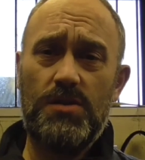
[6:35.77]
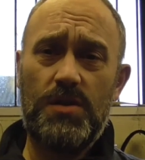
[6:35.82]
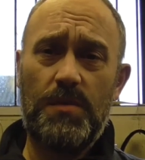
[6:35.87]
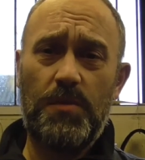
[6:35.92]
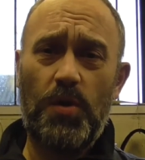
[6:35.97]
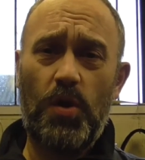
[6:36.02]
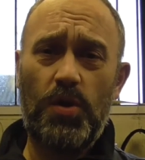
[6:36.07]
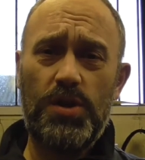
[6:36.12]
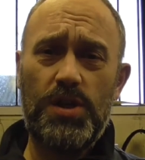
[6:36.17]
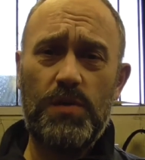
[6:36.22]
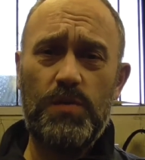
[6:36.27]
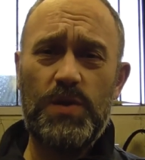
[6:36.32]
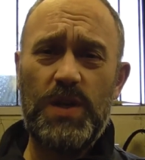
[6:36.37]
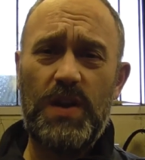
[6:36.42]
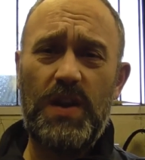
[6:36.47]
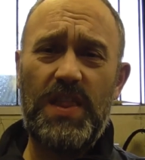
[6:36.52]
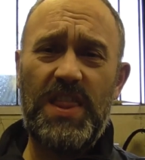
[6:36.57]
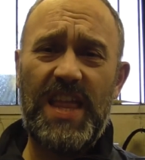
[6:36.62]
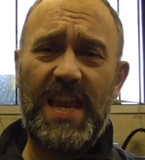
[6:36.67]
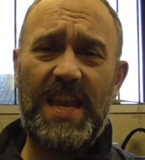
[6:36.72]
So, I'm not
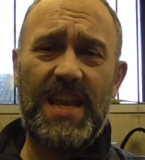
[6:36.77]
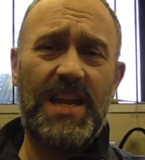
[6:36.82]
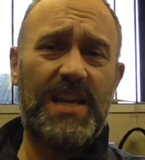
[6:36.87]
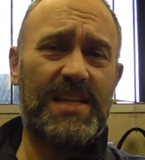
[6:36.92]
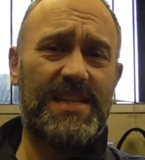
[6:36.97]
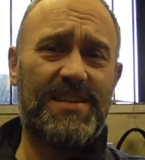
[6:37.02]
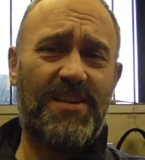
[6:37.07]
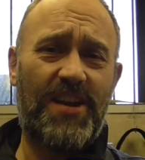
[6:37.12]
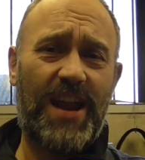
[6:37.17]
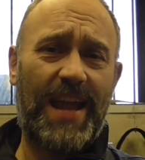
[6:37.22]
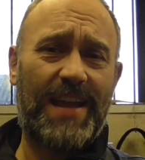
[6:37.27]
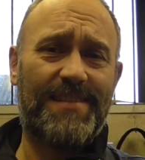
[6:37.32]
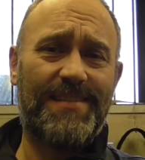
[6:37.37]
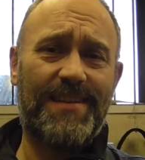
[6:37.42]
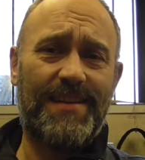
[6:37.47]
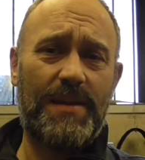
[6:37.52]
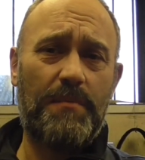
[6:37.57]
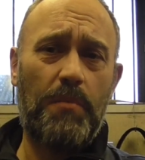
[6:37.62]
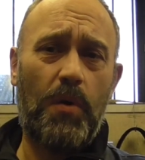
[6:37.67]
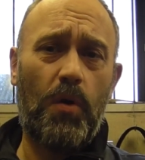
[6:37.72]
using thin
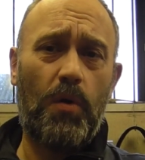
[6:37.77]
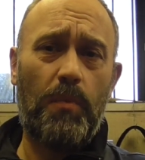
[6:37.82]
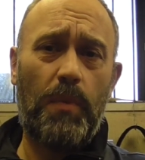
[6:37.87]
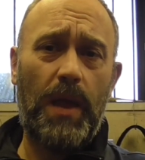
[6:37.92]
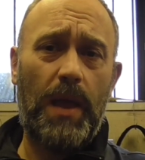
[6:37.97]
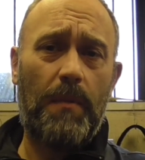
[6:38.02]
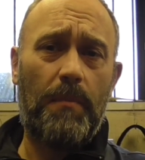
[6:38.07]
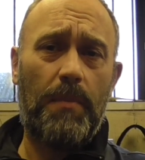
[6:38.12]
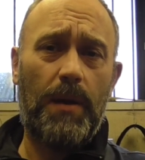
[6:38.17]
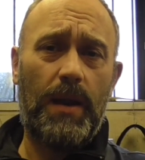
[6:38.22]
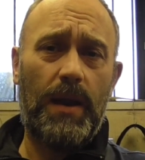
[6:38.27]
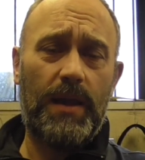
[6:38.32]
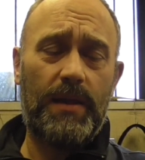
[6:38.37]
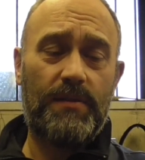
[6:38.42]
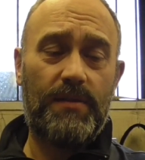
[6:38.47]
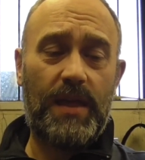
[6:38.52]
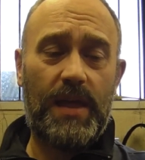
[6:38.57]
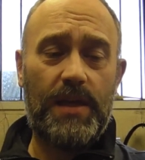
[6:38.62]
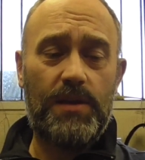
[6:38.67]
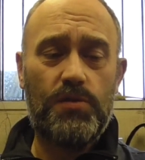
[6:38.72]
directory book paper
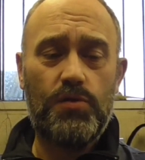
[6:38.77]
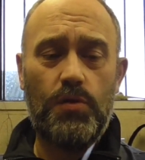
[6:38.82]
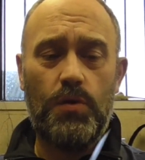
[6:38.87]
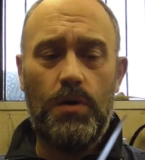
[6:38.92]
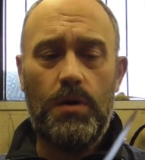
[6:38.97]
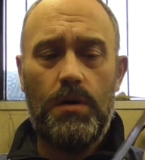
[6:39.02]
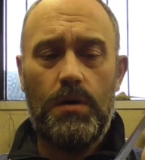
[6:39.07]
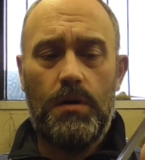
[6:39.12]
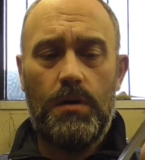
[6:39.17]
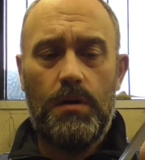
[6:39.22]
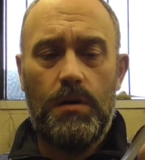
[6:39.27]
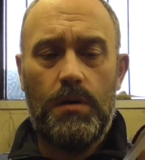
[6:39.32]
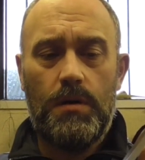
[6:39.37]
like they do.